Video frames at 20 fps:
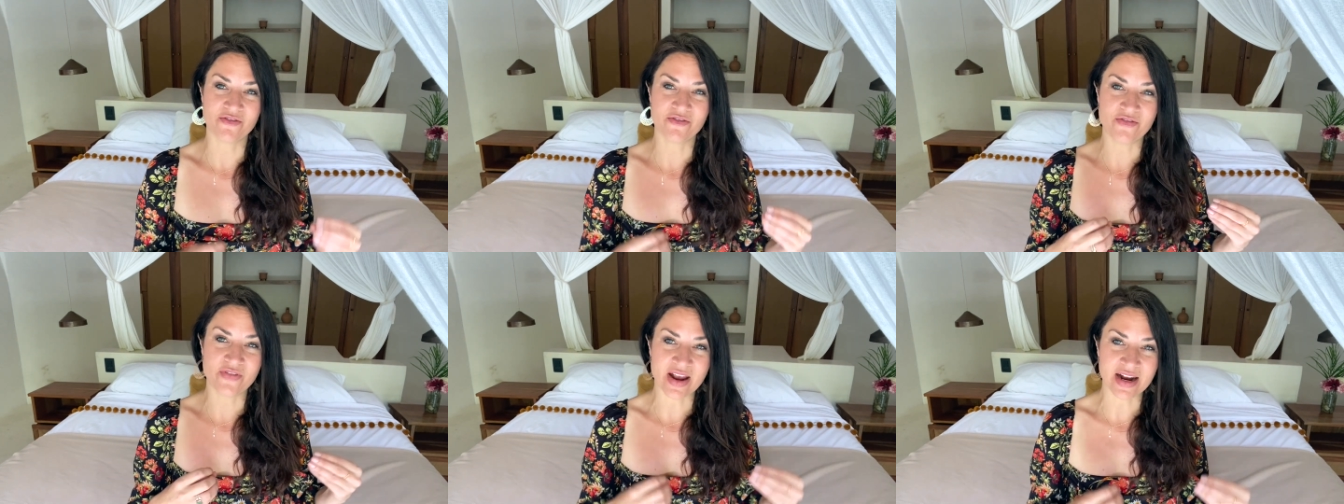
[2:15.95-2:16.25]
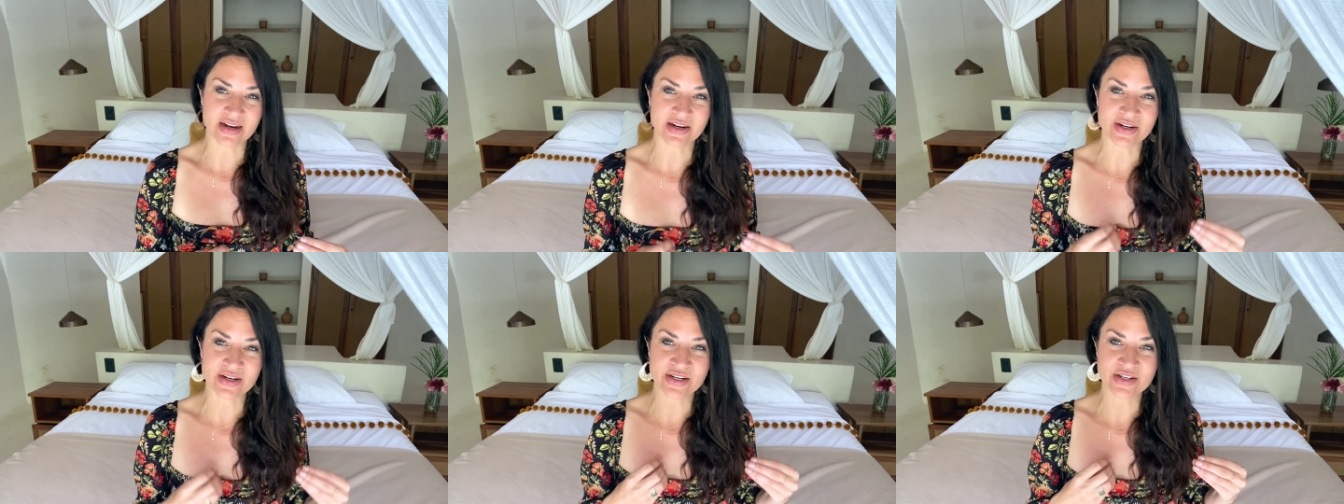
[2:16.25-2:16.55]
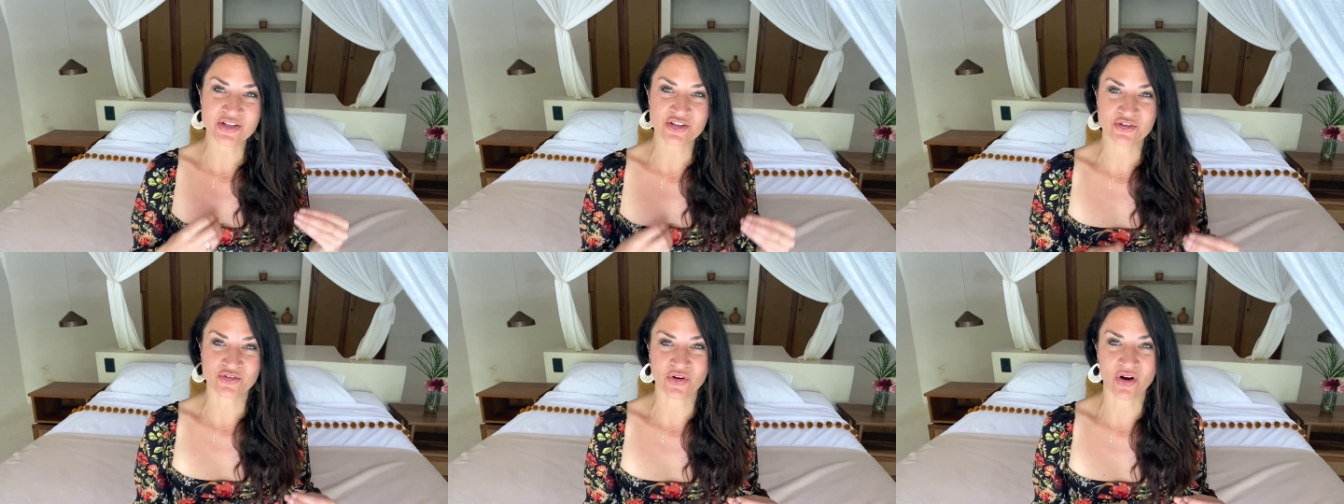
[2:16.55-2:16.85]
very
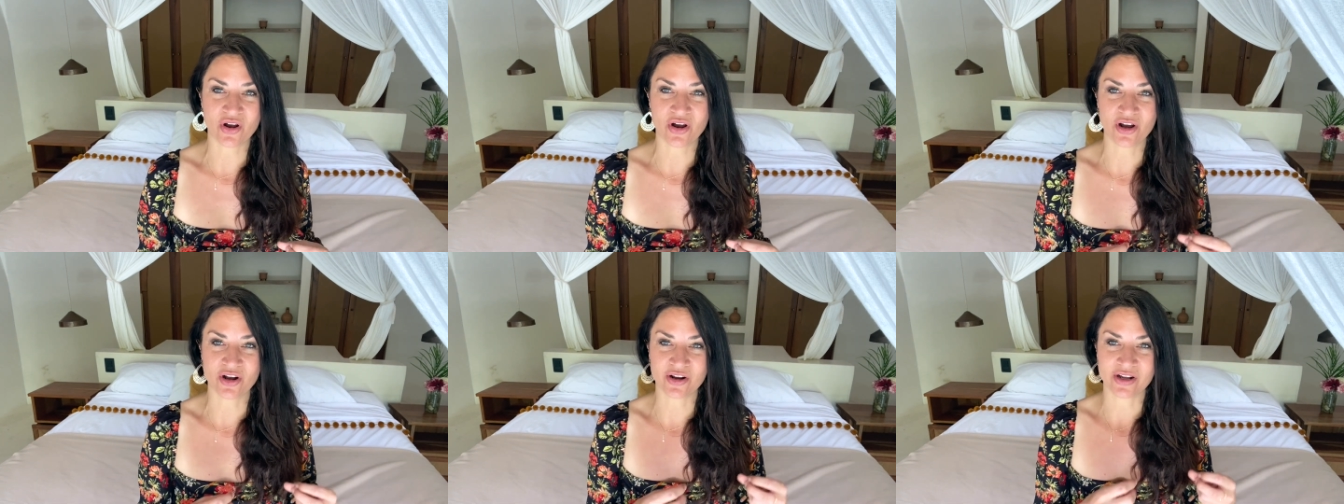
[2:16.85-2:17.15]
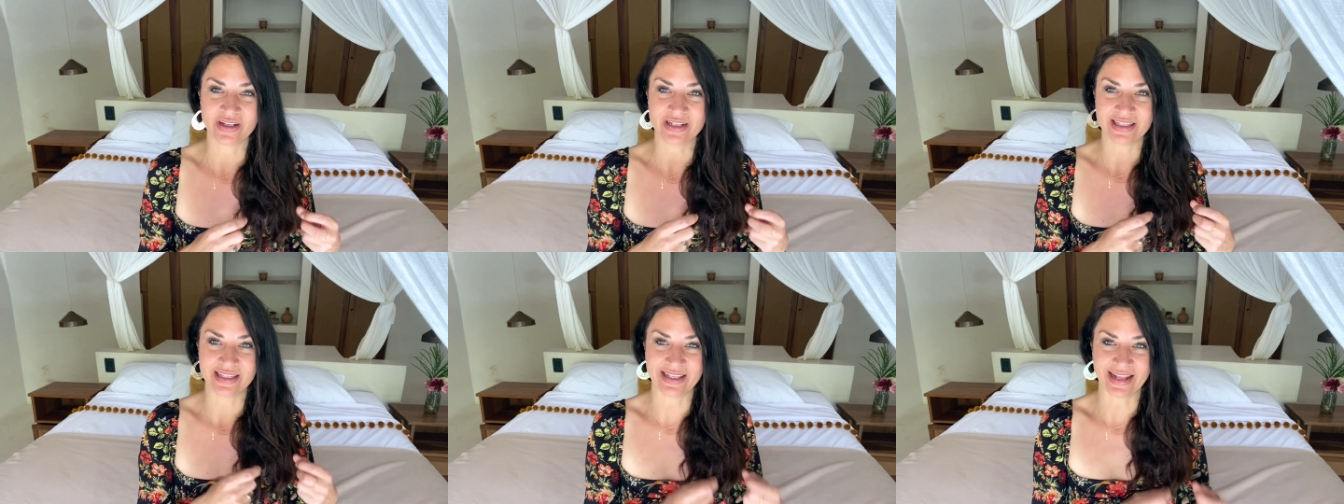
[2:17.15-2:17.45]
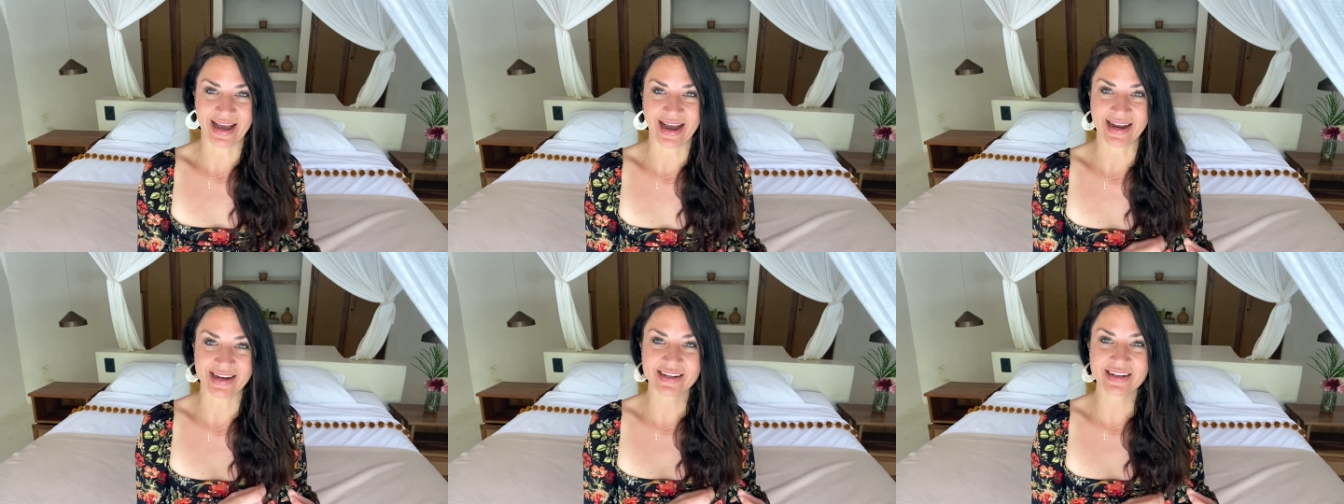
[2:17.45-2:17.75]
strong
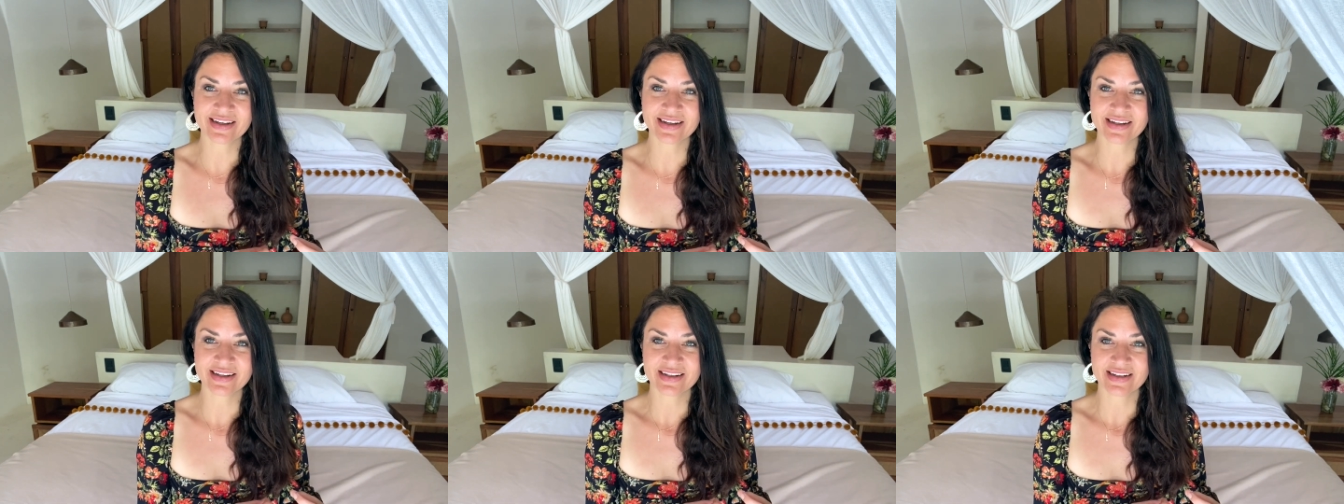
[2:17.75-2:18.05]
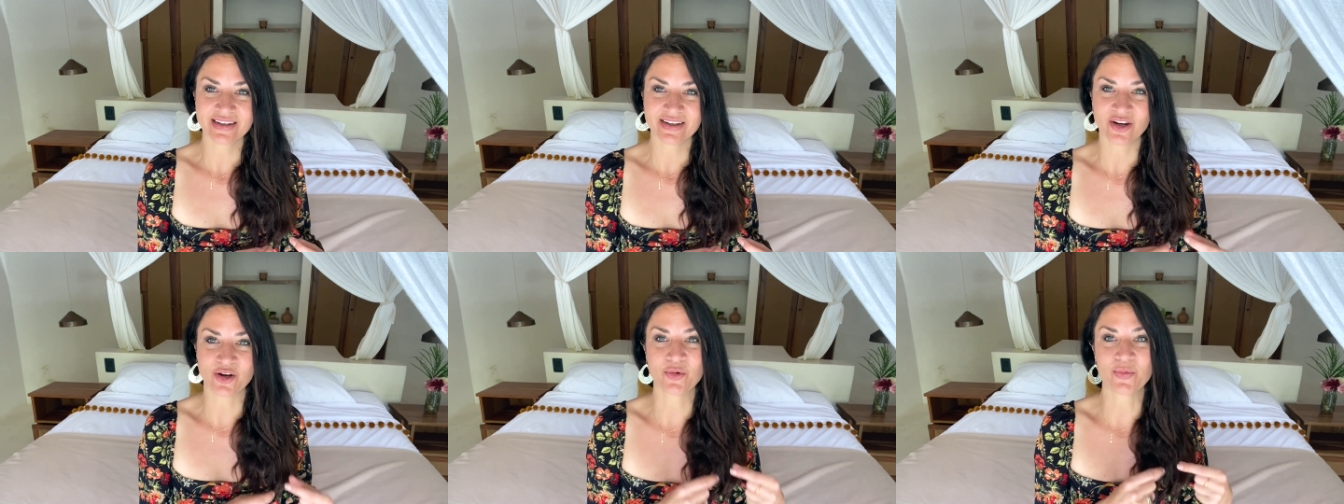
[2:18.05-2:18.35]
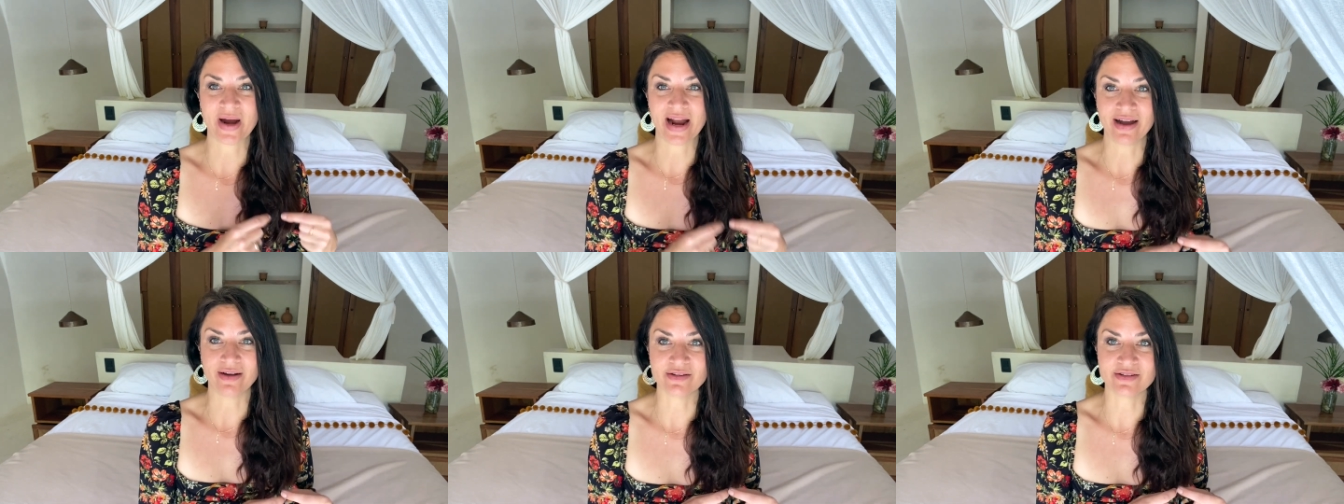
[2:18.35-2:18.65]
lack
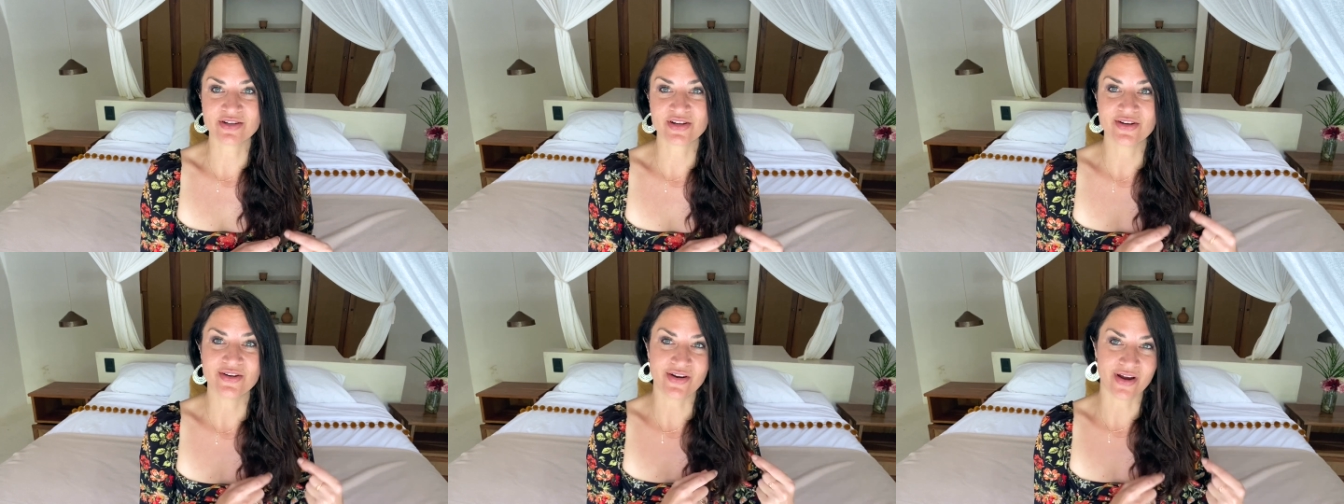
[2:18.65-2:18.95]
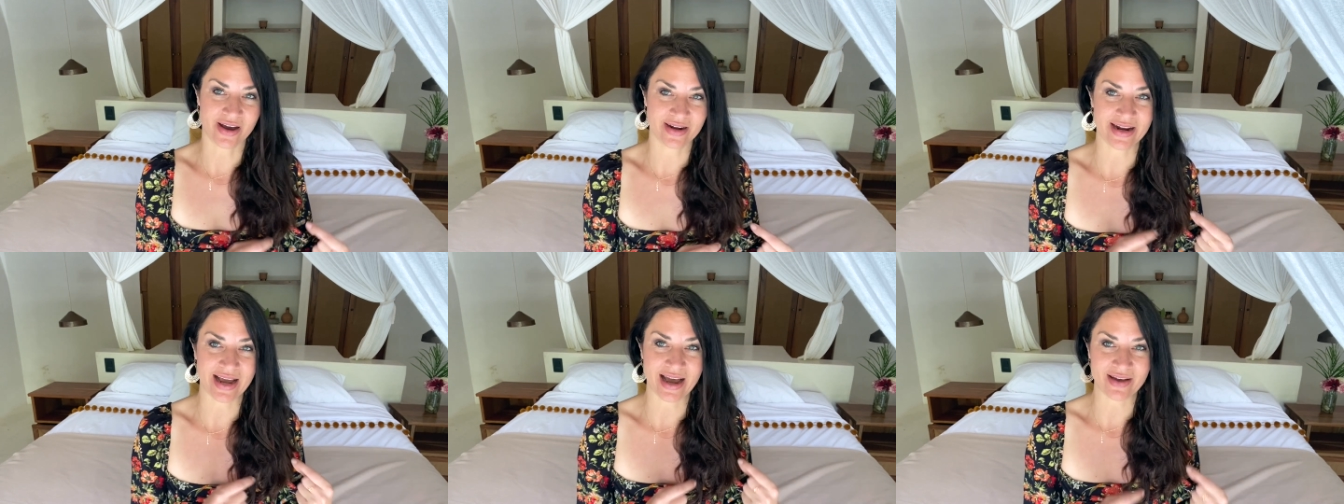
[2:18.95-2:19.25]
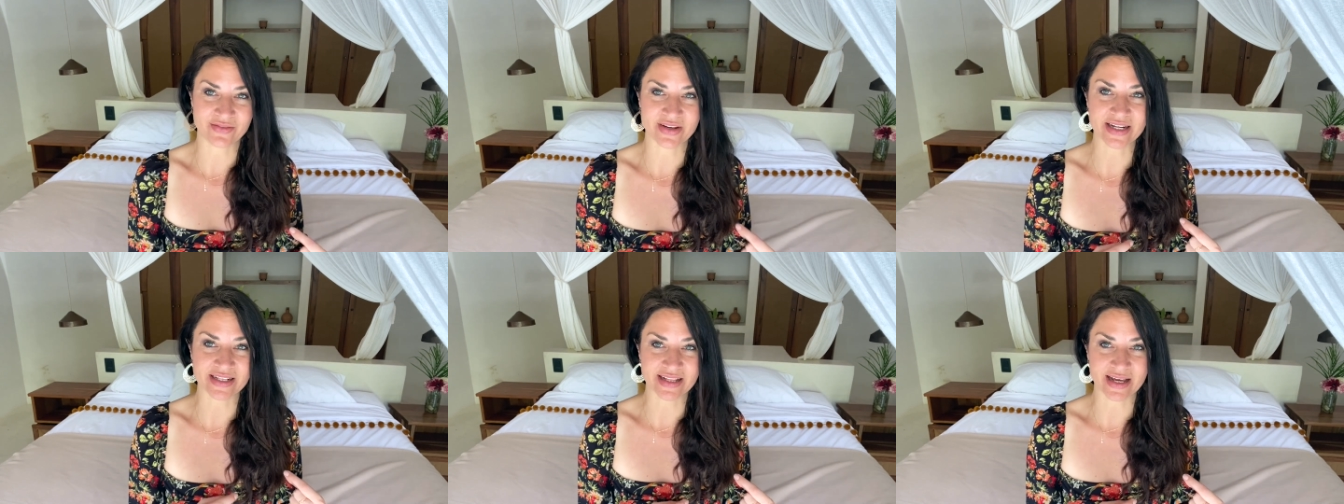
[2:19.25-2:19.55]
around not
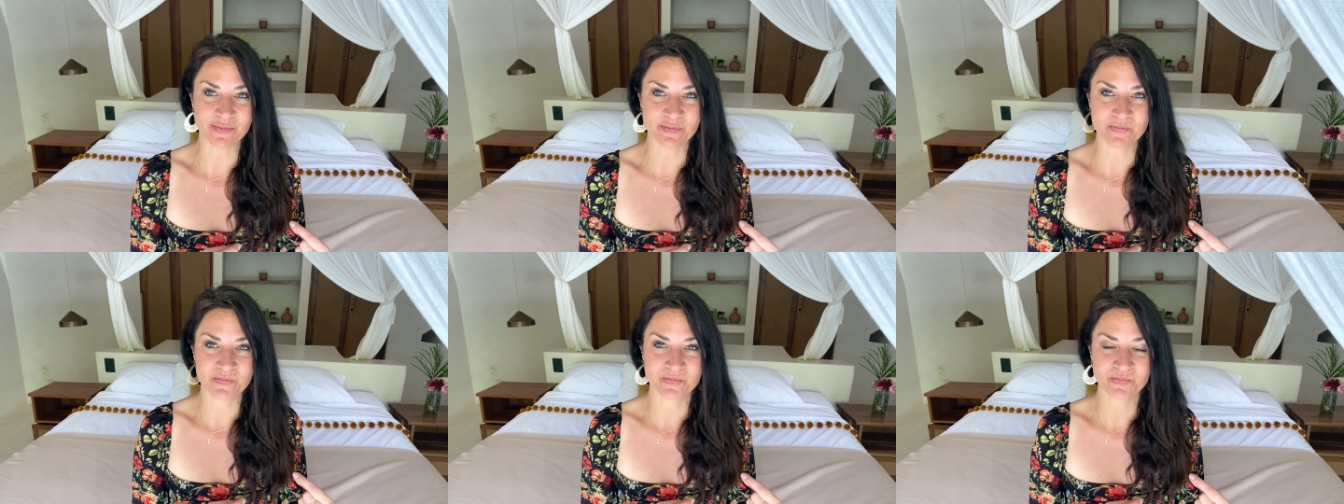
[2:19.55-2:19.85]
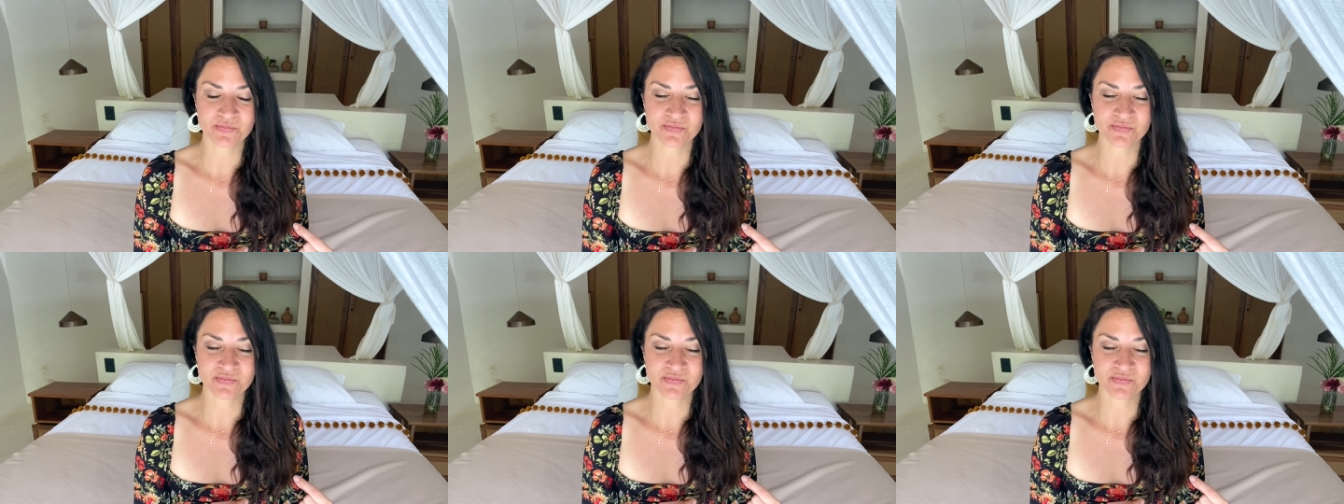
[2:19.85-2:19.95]
having them.